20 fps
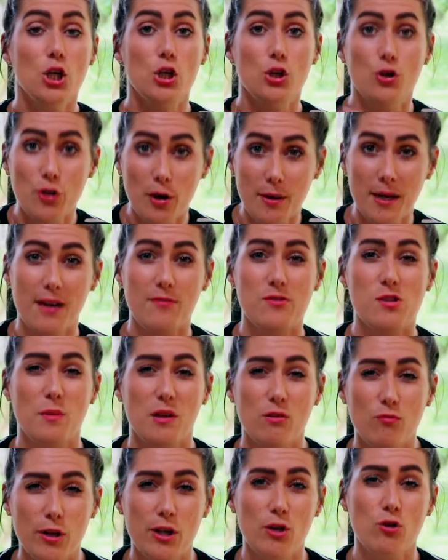You don't have to
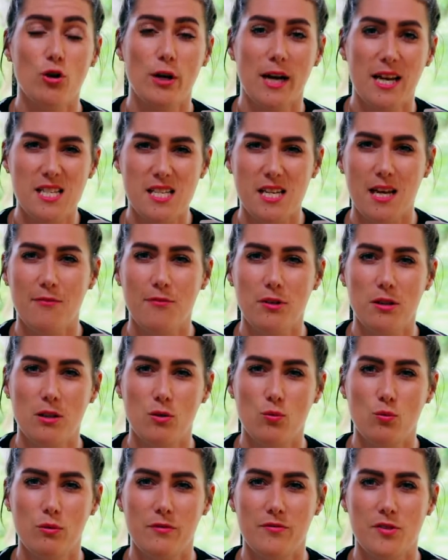be recreating everything
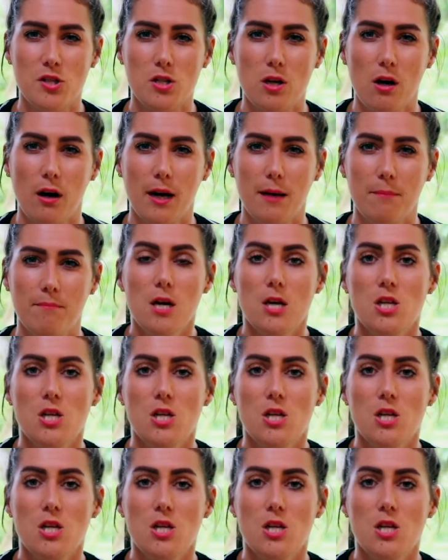all of the time.